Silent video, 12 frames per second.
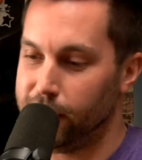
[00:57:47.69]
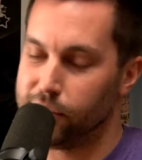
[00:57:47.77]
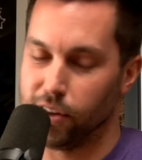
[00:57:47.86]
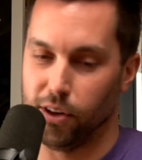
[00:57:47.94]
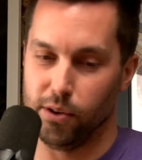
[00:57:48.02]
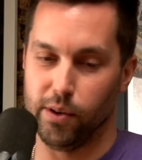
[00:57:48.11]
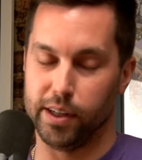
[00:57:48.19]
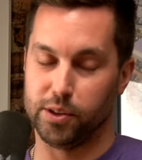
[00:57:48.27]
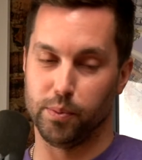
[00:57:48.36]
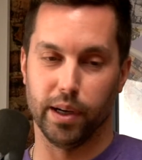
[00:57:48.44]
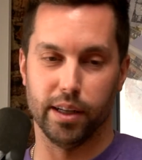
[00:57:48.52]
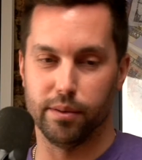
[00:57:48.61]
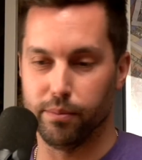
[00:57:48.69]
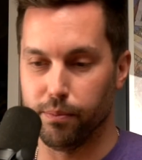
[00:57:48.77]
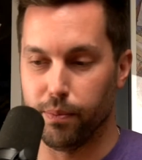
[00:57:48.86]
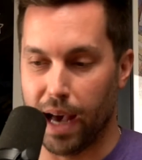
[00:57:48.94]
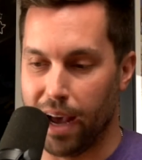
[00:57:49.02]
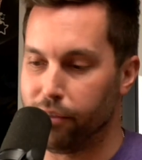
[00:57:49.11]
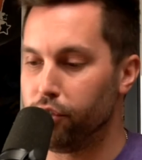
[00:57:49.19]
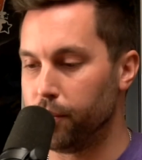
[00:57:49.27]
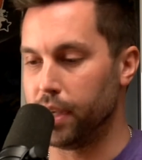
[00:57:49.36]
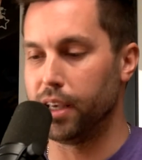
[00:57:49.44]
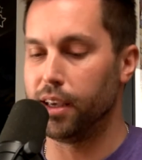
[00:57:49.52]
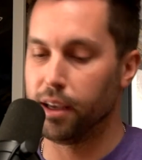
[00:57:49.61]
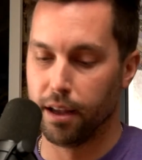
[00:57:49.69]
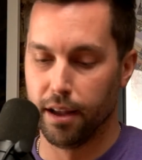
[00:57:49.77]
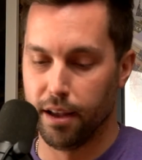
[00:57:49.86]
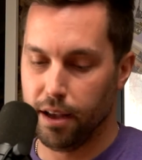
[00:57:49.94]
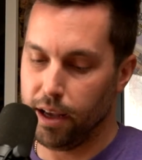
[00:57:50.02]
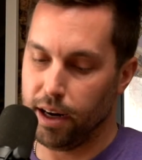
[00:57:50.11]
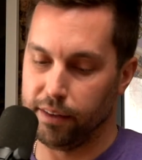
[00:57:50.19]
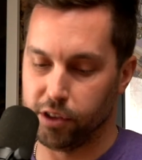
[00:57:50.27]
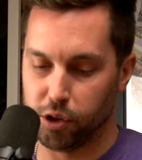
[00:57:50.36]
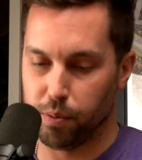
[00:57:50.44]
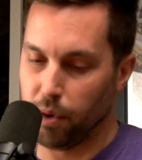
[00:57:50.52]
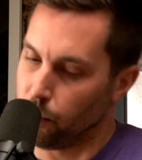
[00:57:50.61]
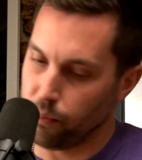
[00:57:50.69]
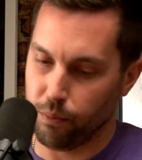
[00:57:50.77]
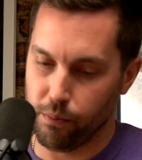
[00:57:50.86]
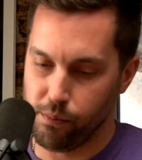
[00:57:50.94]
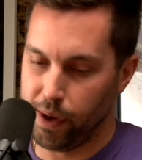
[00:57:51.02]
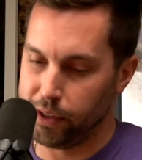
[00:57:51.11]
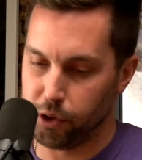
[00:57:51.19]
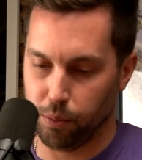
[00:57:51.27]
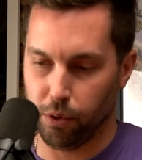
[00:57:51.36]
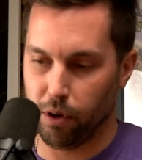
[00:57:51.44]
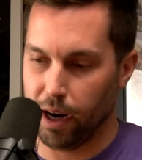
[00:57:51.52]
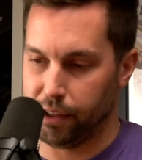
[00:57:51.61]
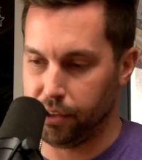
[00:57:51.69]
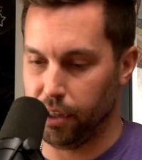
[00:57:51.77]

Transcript: So it's been bad for me, and I've just been a major procrastinator.